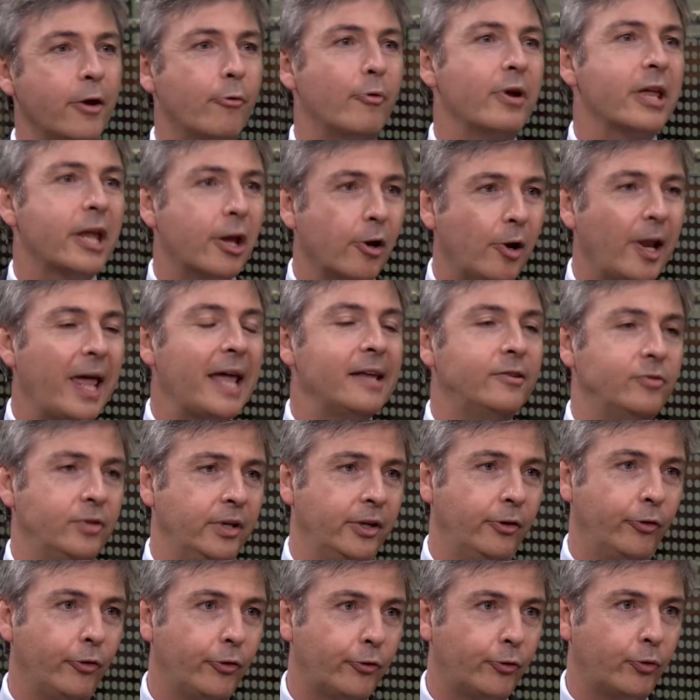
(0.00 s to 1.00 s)
regulated
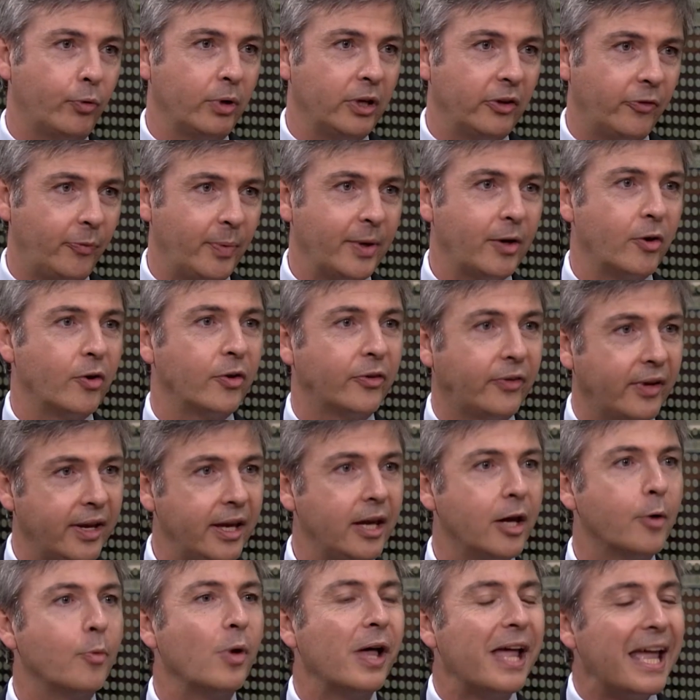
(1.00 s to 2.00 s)
industries because
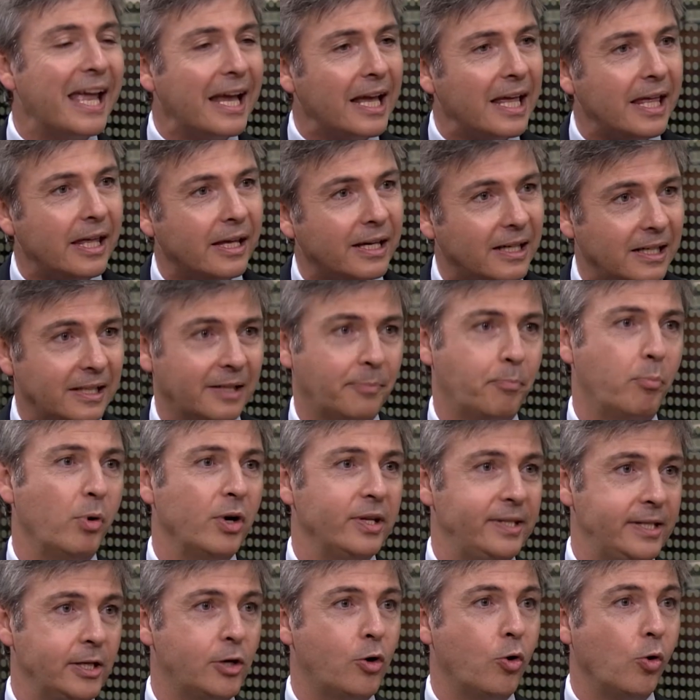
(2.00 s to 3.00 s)
here
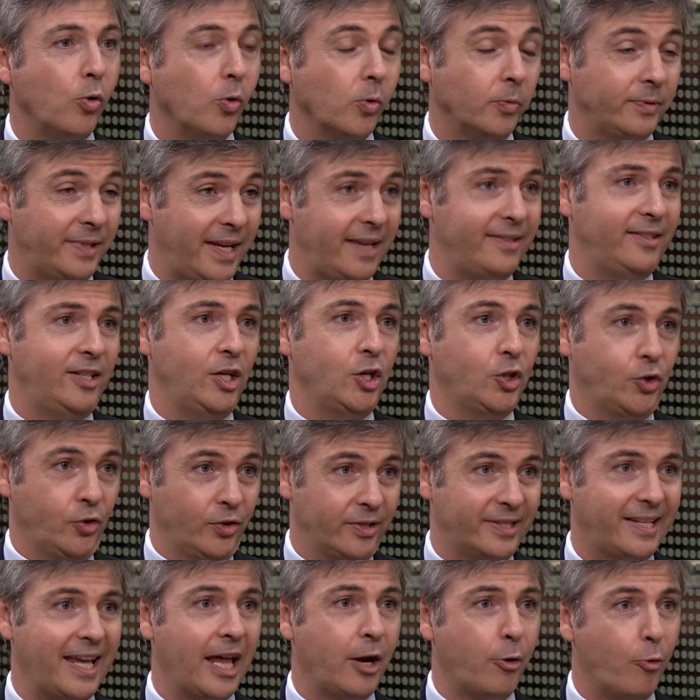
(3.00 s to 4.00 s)
political
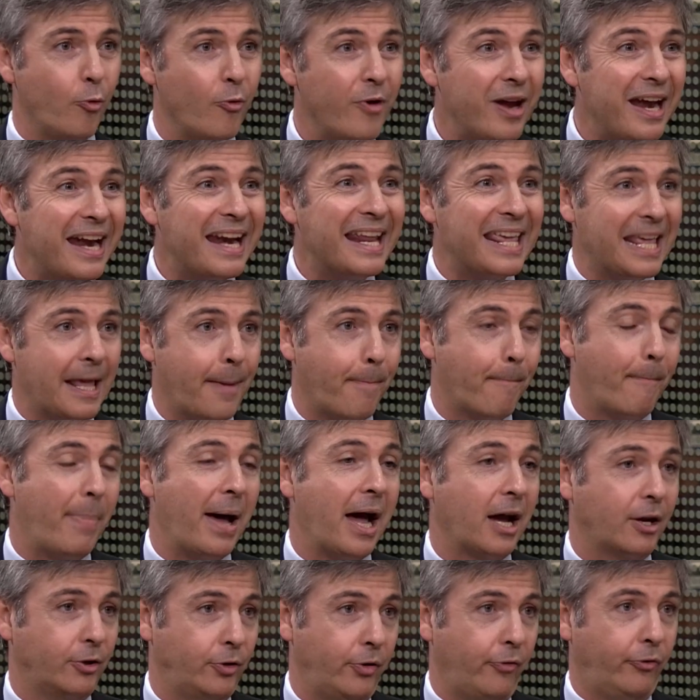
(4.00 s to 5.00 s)
decisions can really
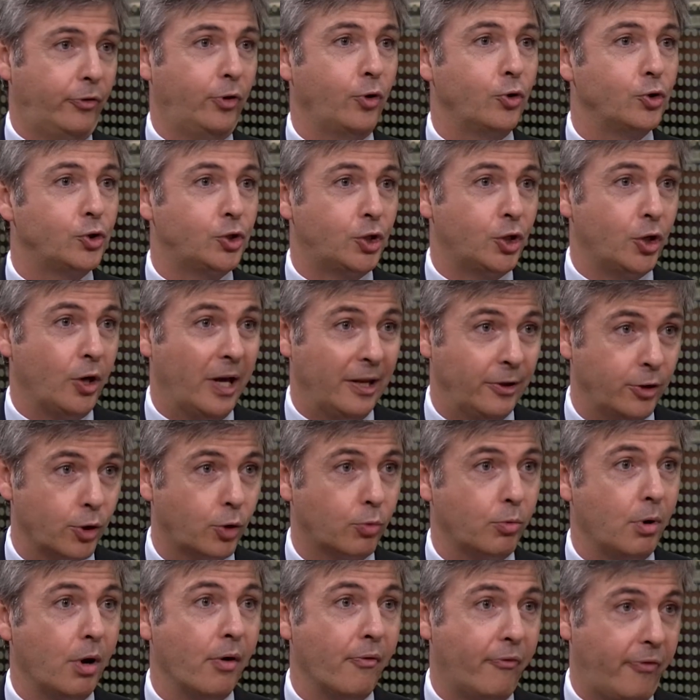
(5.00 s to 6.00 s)
impact the future and the
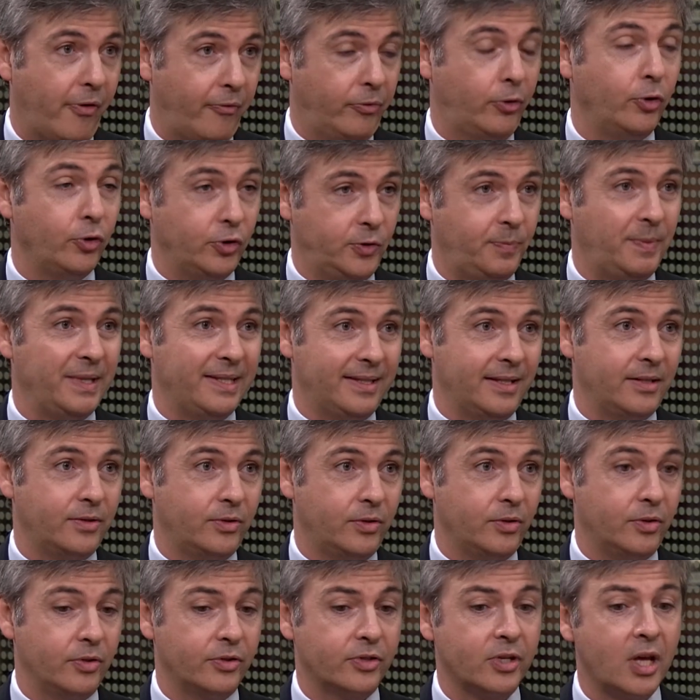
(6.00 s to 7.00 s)
growth of those
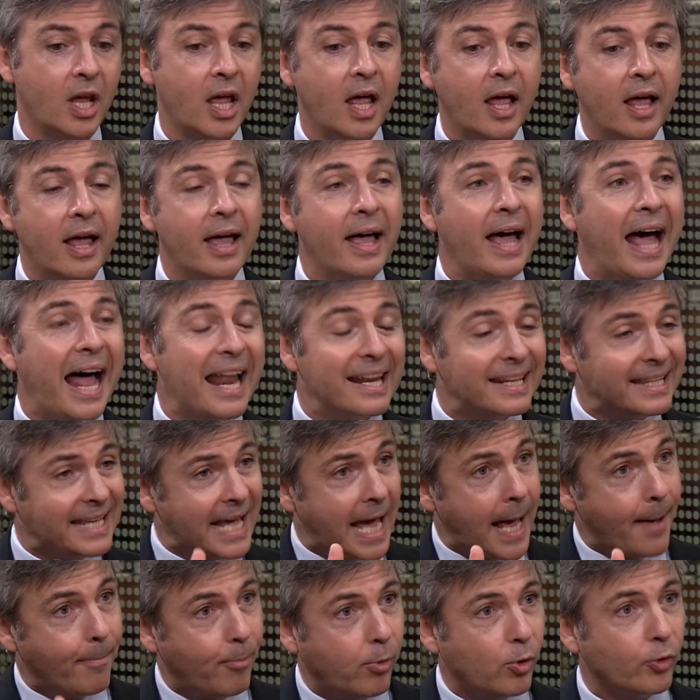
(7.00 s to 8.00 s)
businesses and
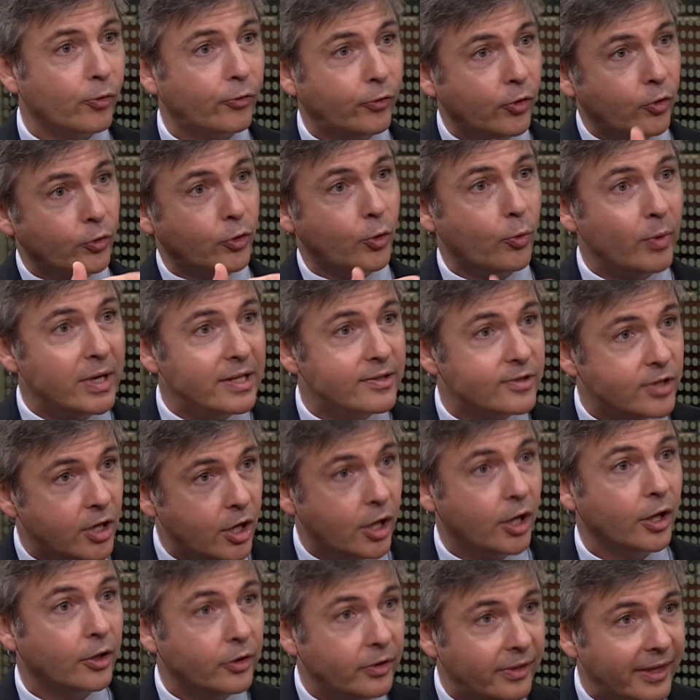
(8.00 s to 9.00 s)
cap also the
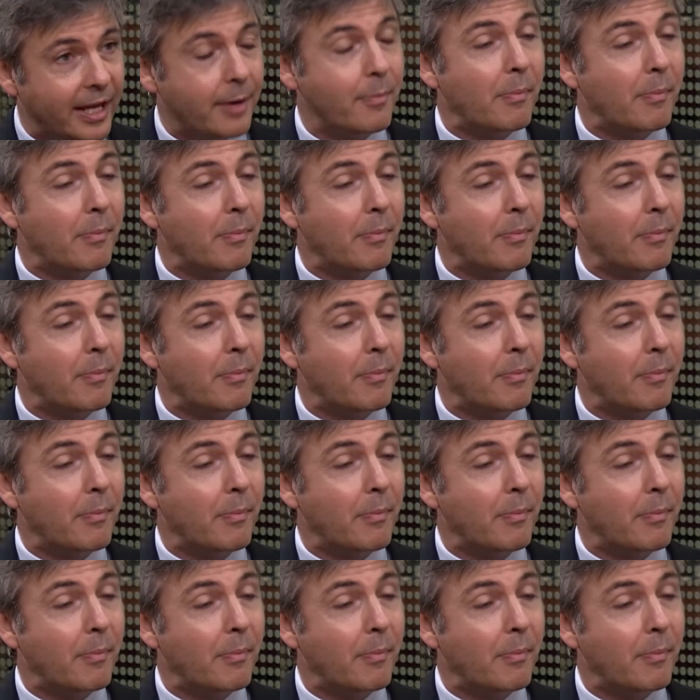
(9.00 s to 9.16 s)
return